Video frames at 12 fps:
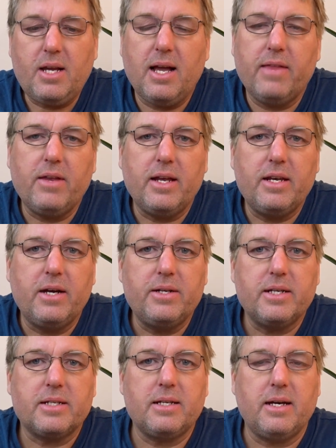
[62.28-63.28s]
and then I
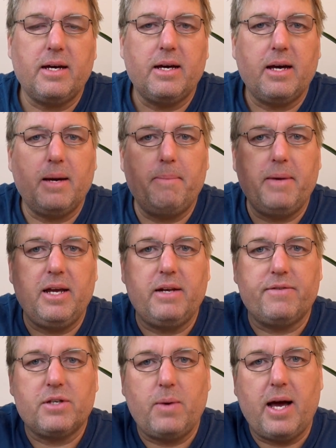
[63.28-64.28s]
noticed a bead
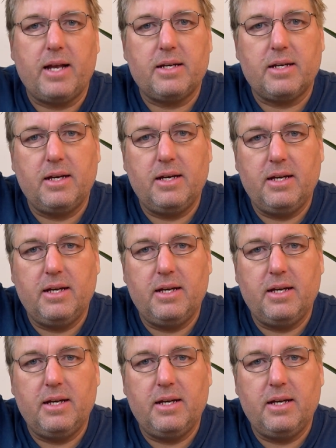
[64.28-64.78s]
of sweat